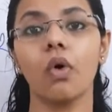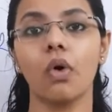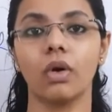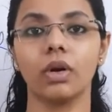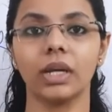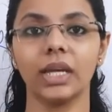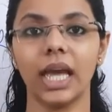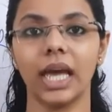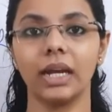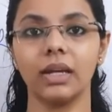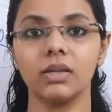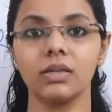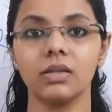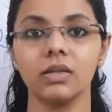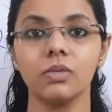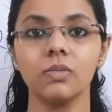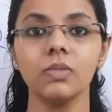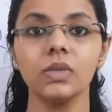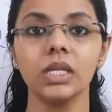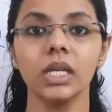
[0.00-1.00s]

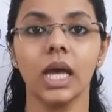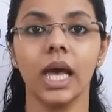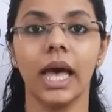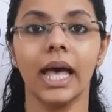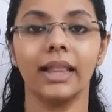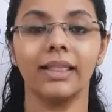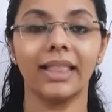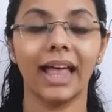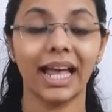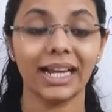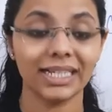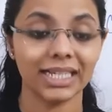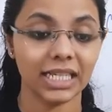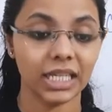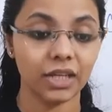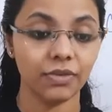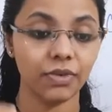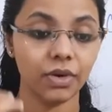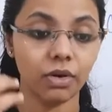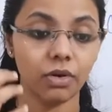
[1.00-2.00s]
organisms that
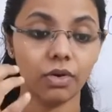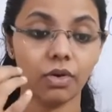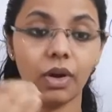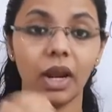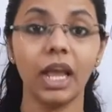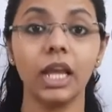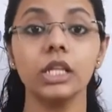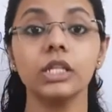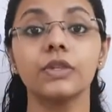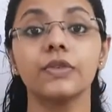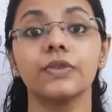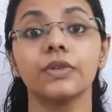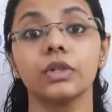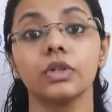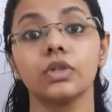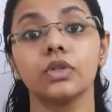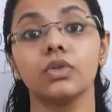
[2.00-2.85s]
even range